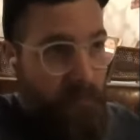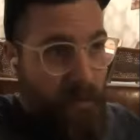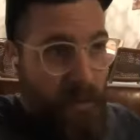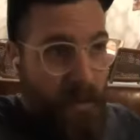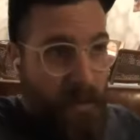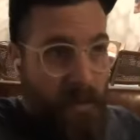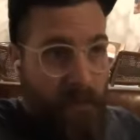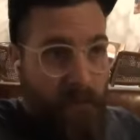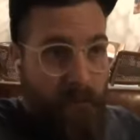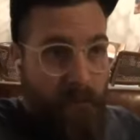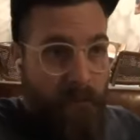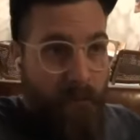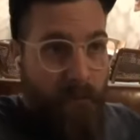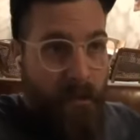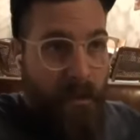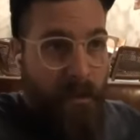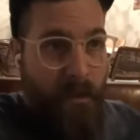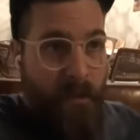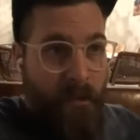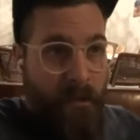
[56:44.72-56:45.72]
you know,
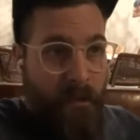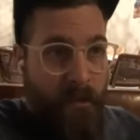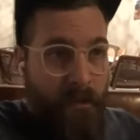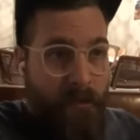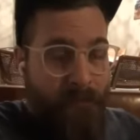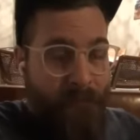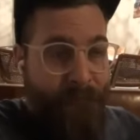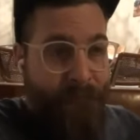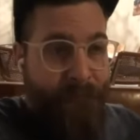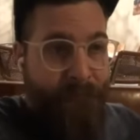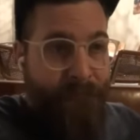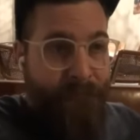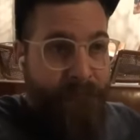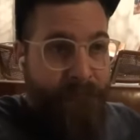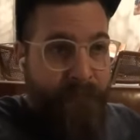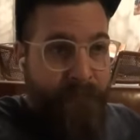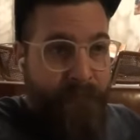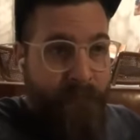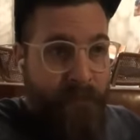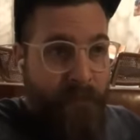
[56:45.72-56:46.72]
and
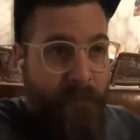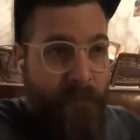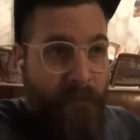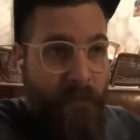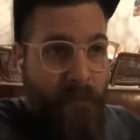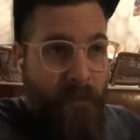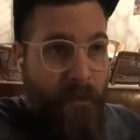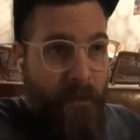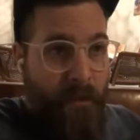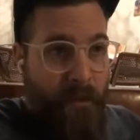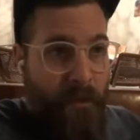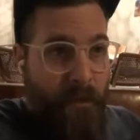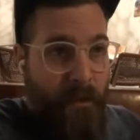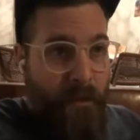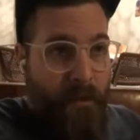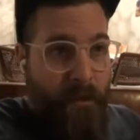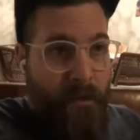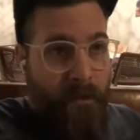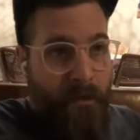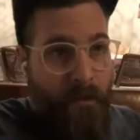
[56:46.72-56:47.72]
like
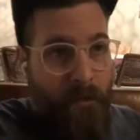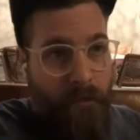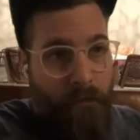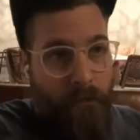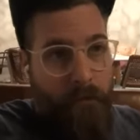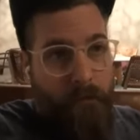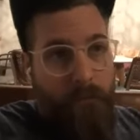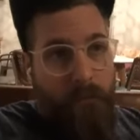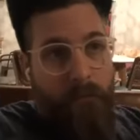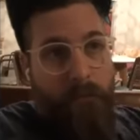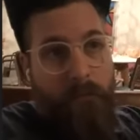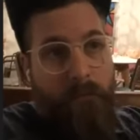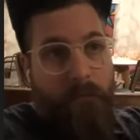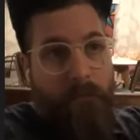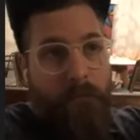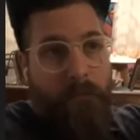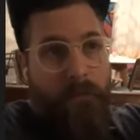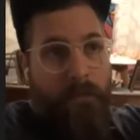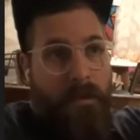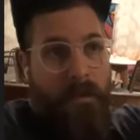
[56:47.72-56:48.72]
the
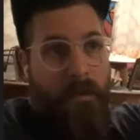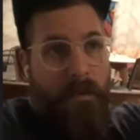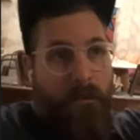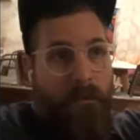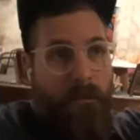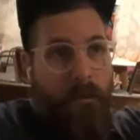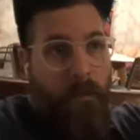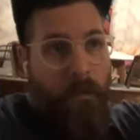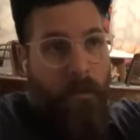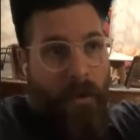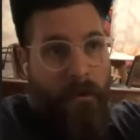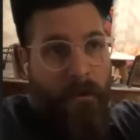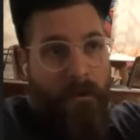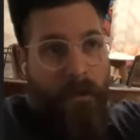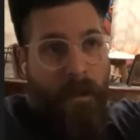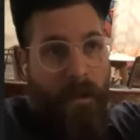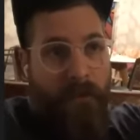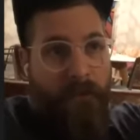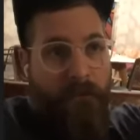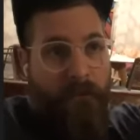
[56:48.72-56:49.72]

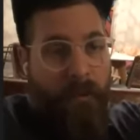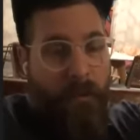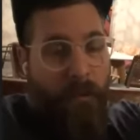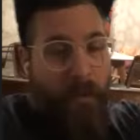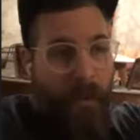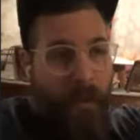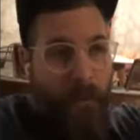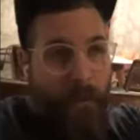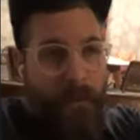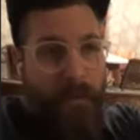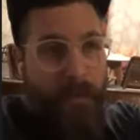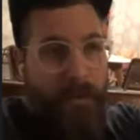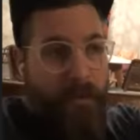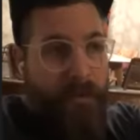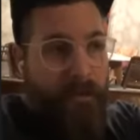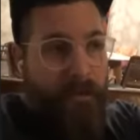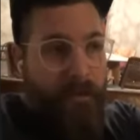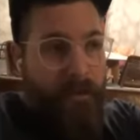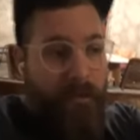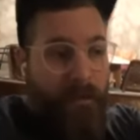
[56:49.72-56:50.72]
wildlife department,
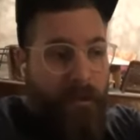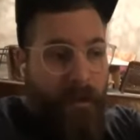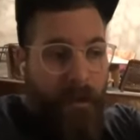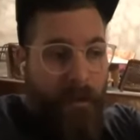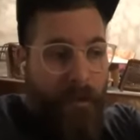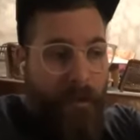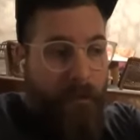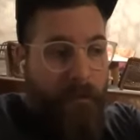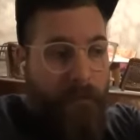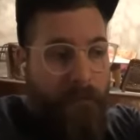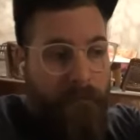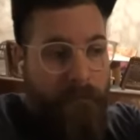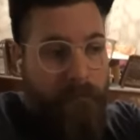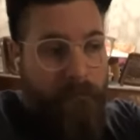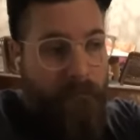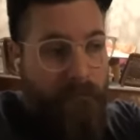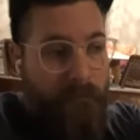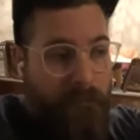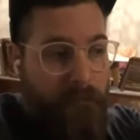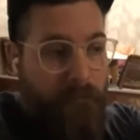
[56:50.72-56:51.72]
um,
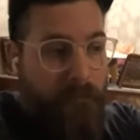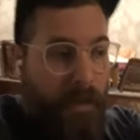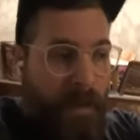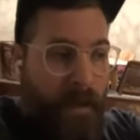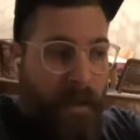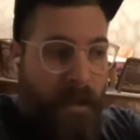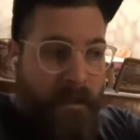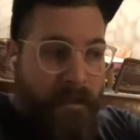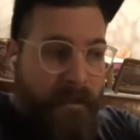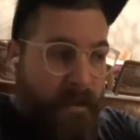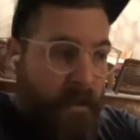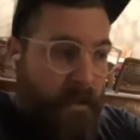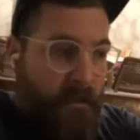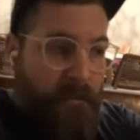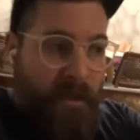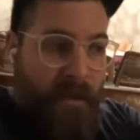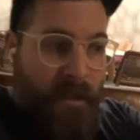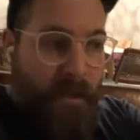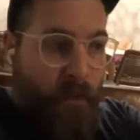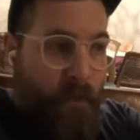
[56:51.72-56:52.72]
and I'd done
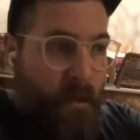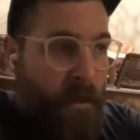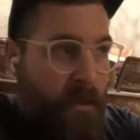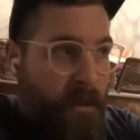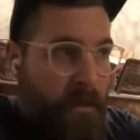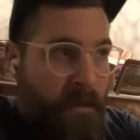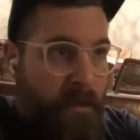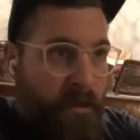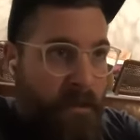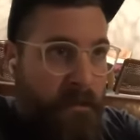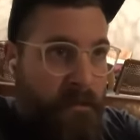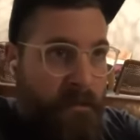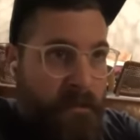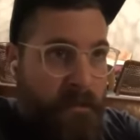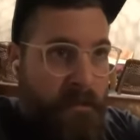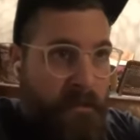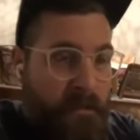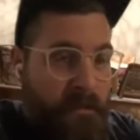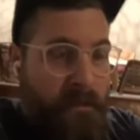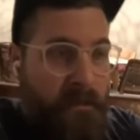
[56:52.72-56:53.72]
really well in
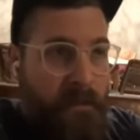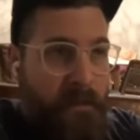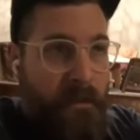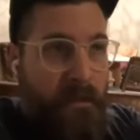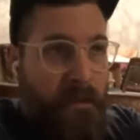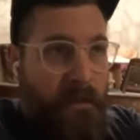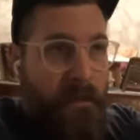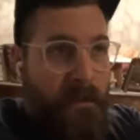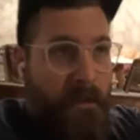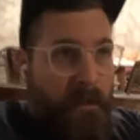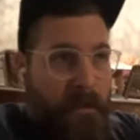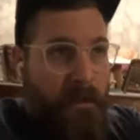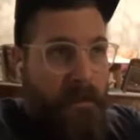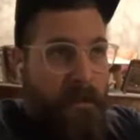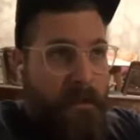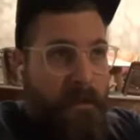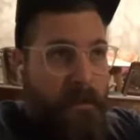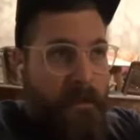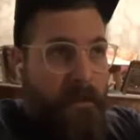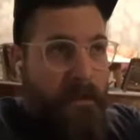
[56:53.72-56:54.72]
those.
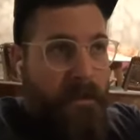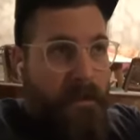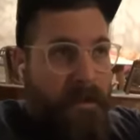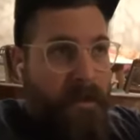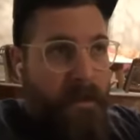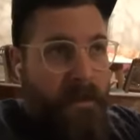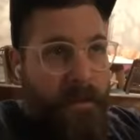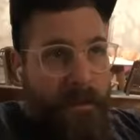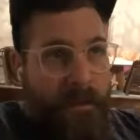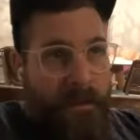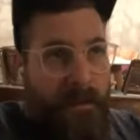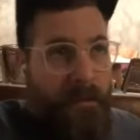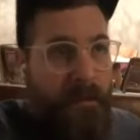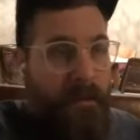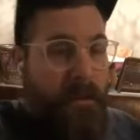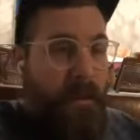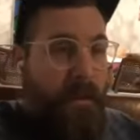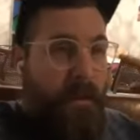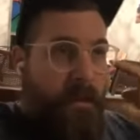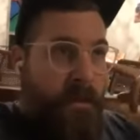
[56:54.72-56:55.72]
And
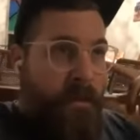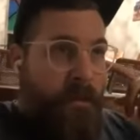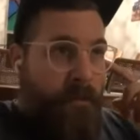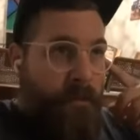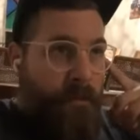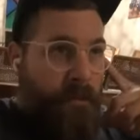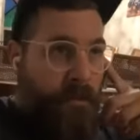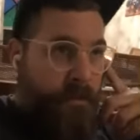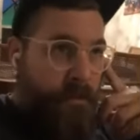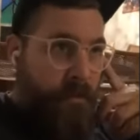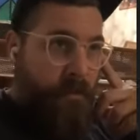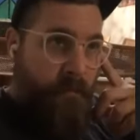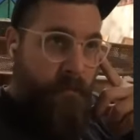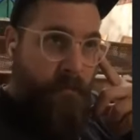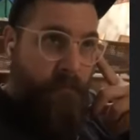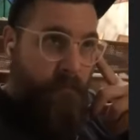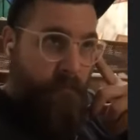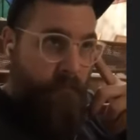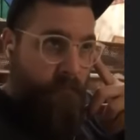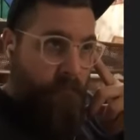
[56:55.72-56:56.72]
it was
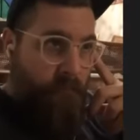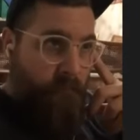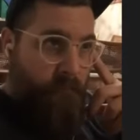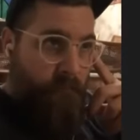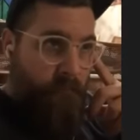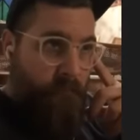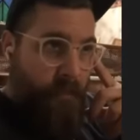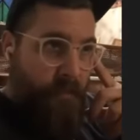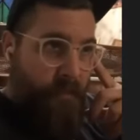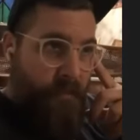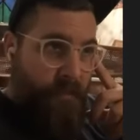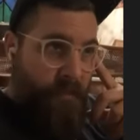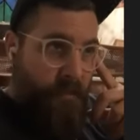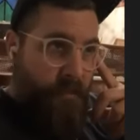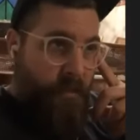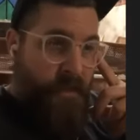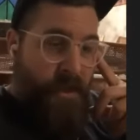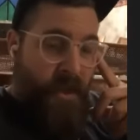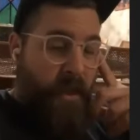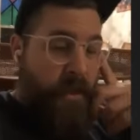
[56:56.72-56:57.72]

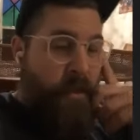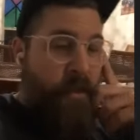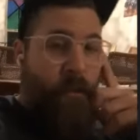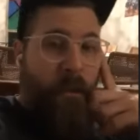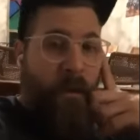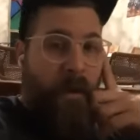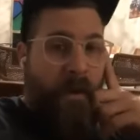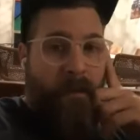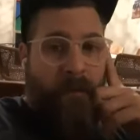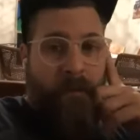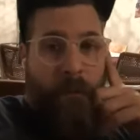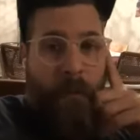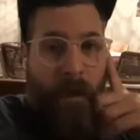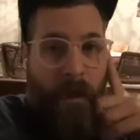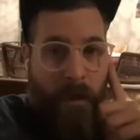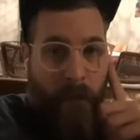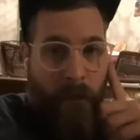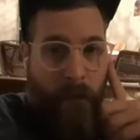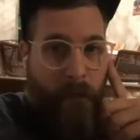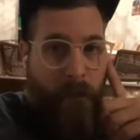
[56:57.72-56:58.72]
January of
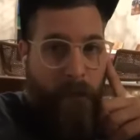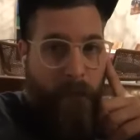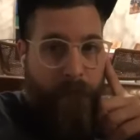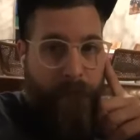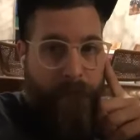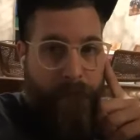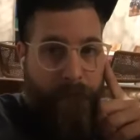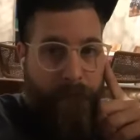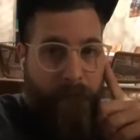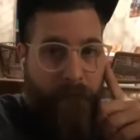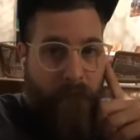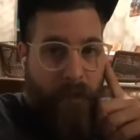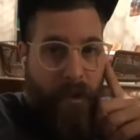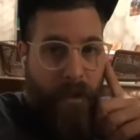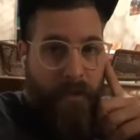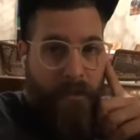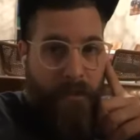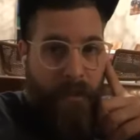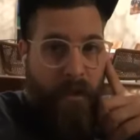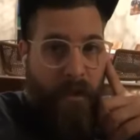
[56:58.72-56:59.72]
my
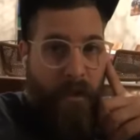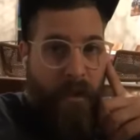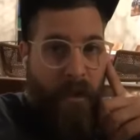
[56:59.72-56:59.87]
freshman